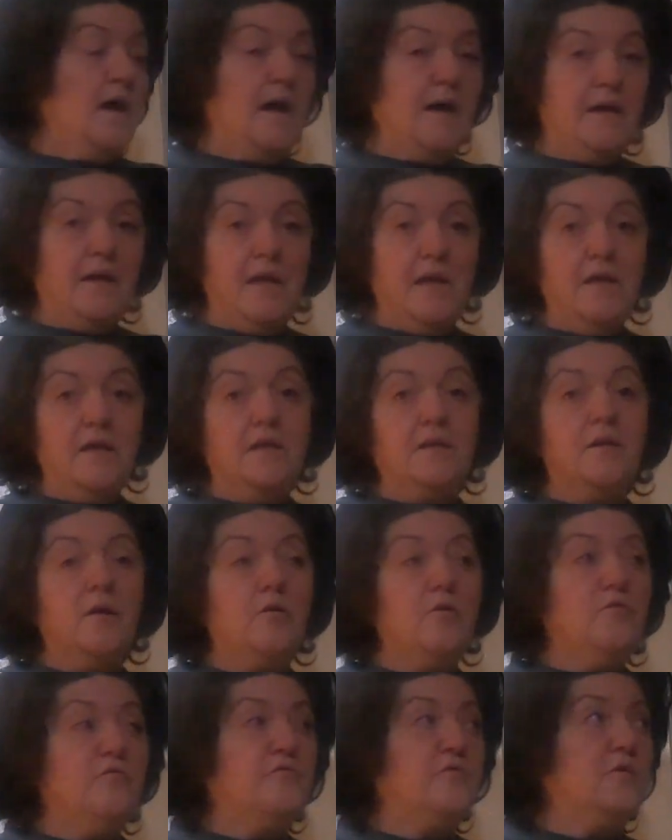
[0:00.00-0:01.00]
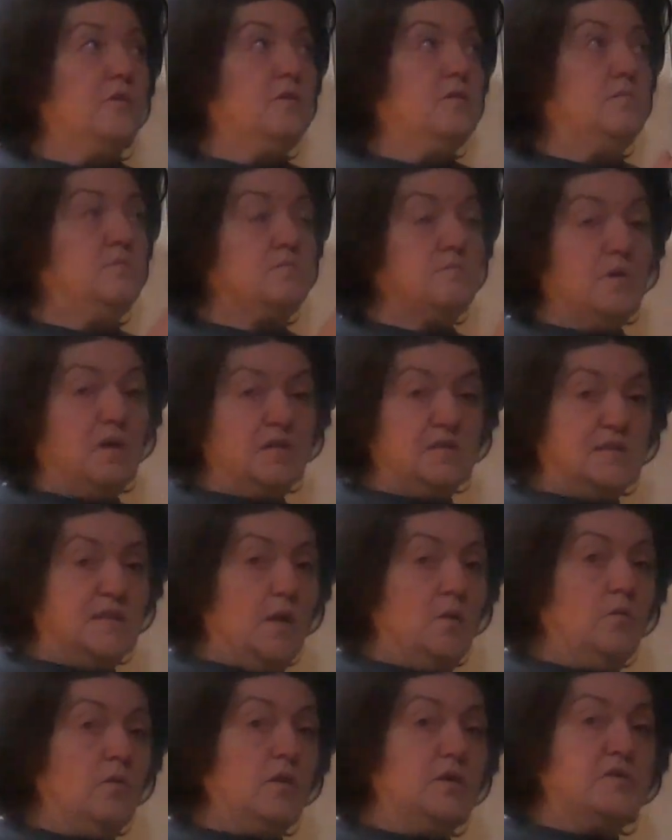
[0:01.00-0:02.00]
I can go from my
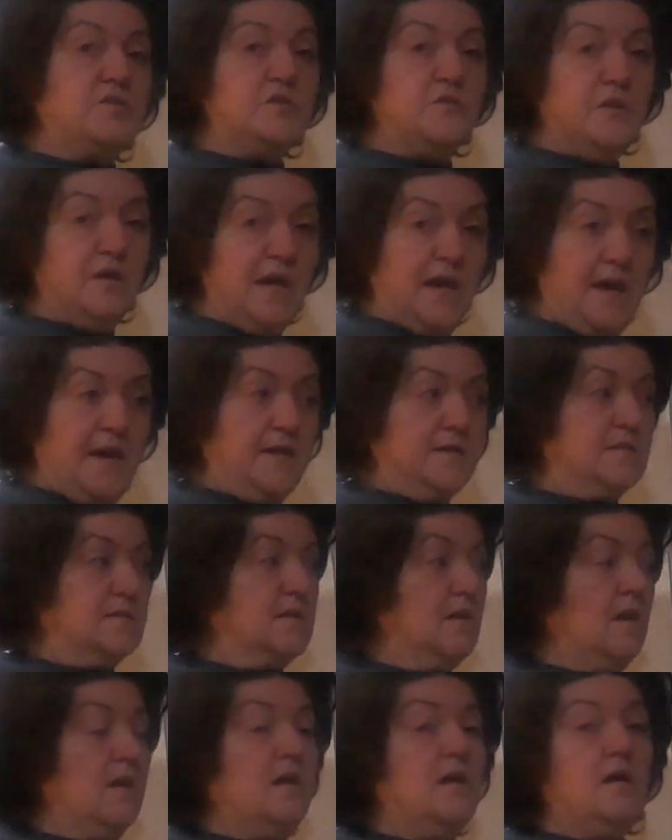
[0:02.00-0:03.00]
solar to the gas.